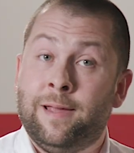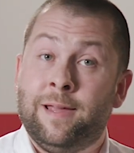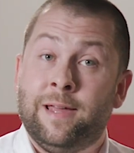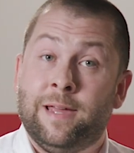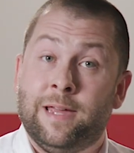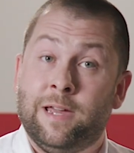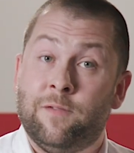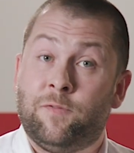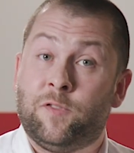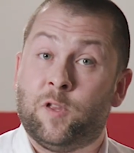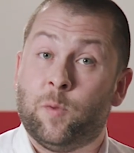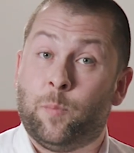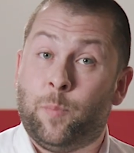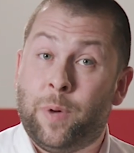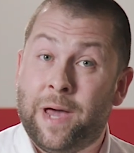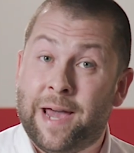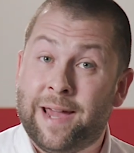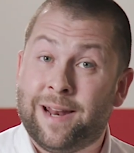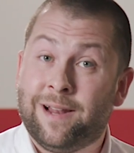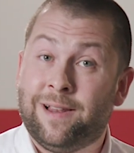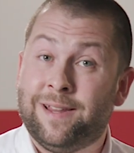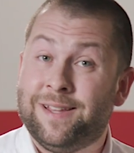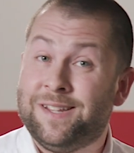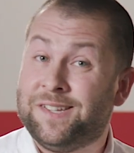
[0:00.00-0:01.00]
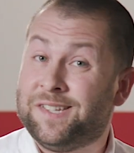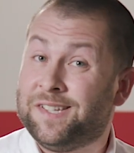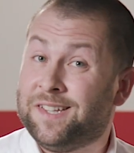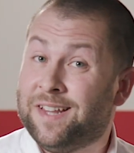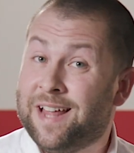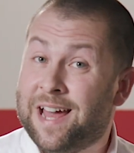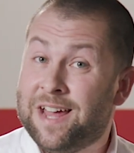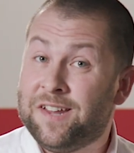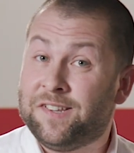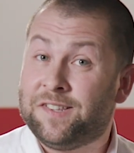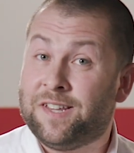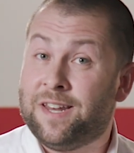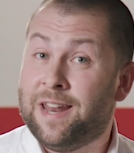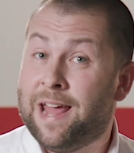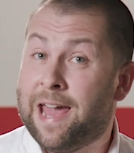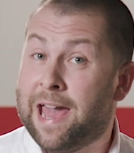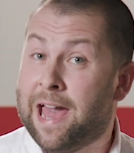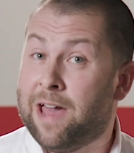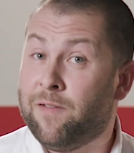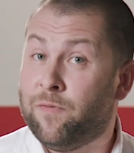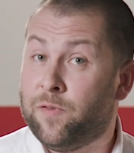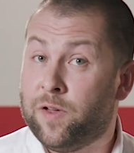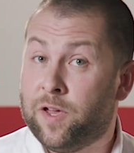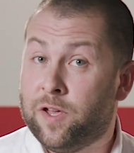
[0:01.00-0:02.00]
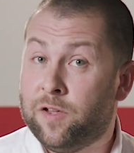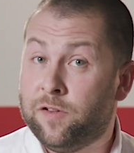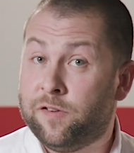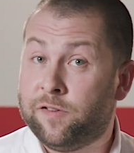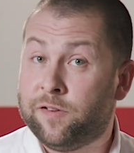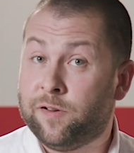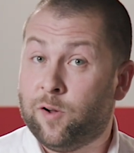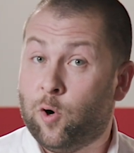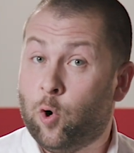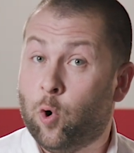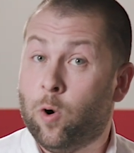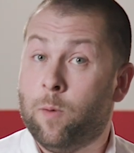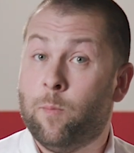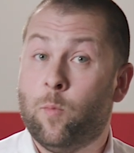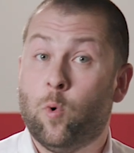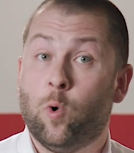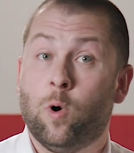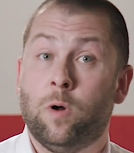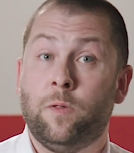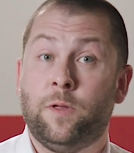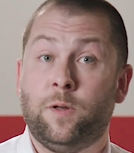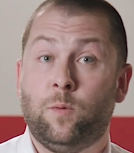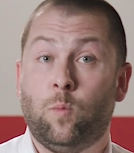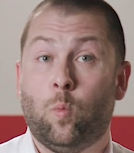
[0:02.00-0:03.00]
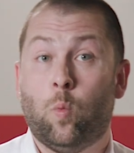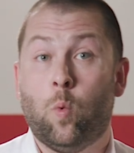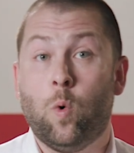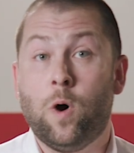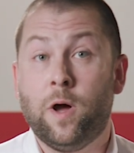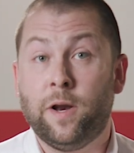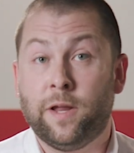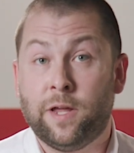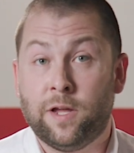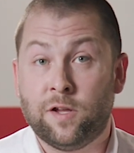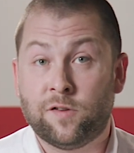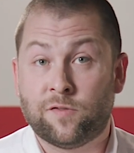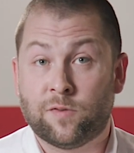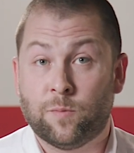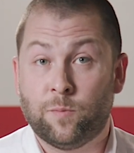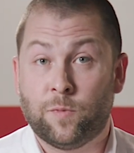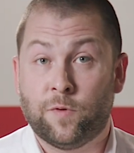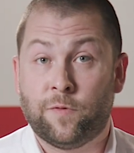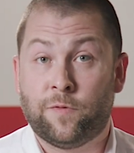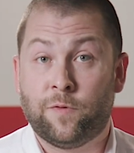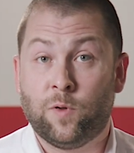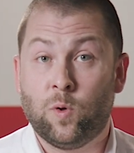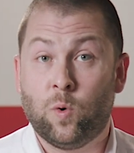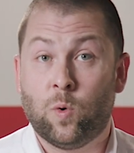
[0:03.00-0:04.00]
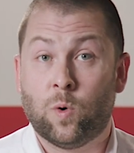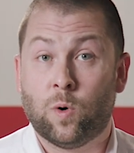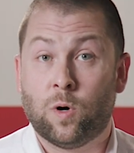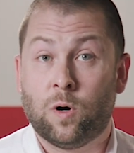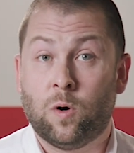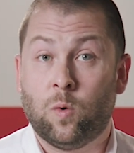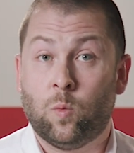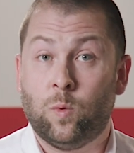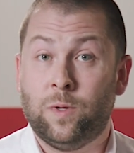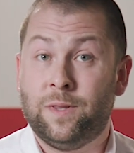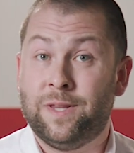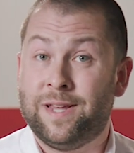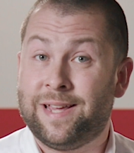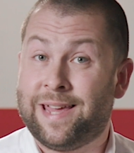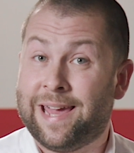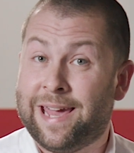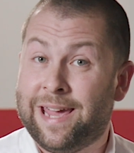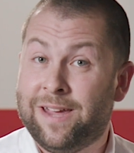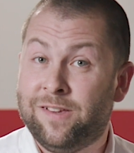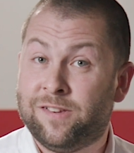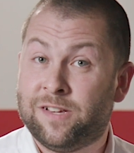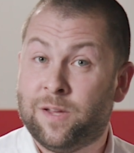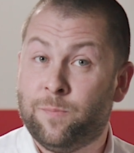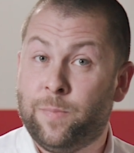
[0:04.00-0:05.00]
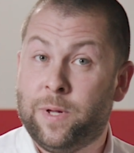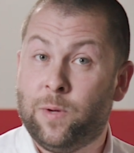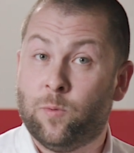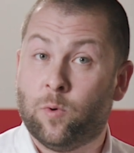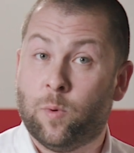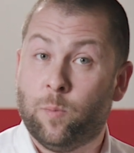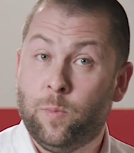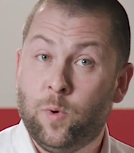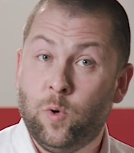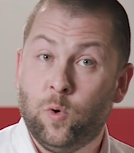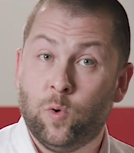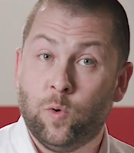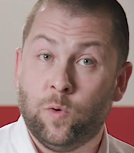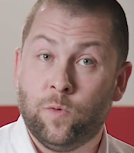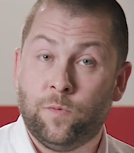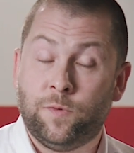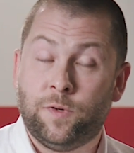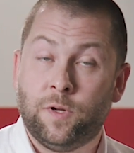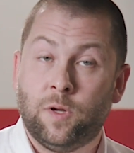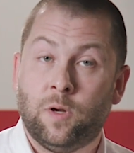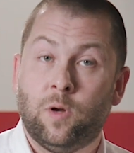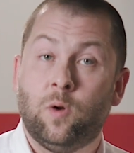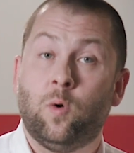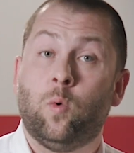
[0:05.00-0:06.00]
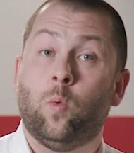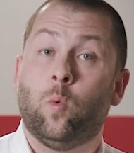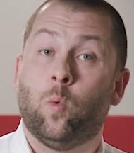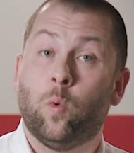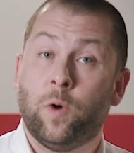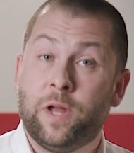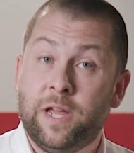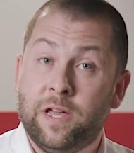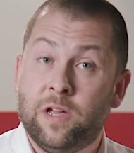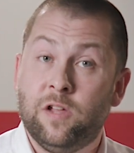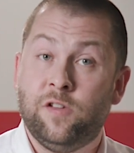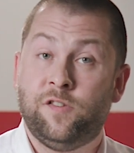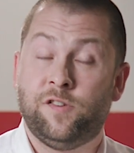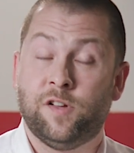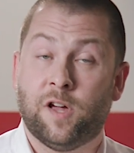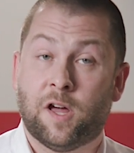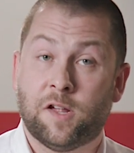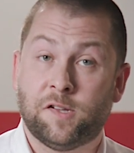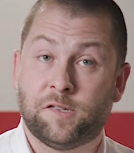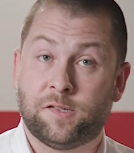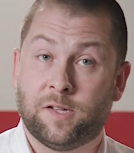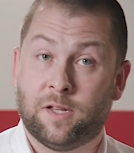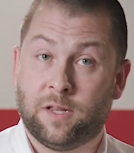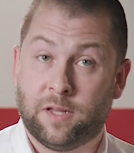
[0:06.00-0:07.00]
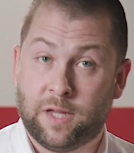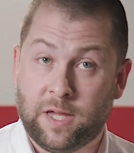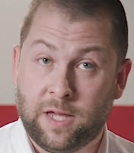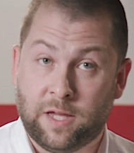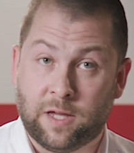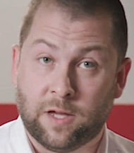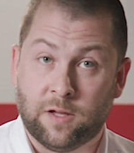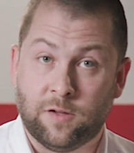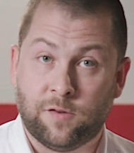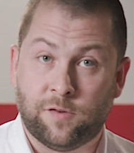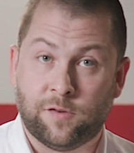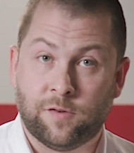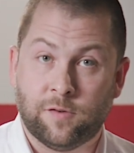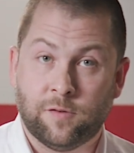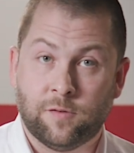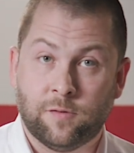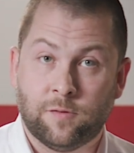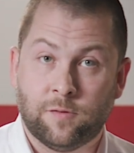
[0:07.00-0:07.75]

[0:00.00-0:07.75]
If the pedal is less than 1/2" or more than 1" from the floor when the gauge can be removed, readjust the linkage.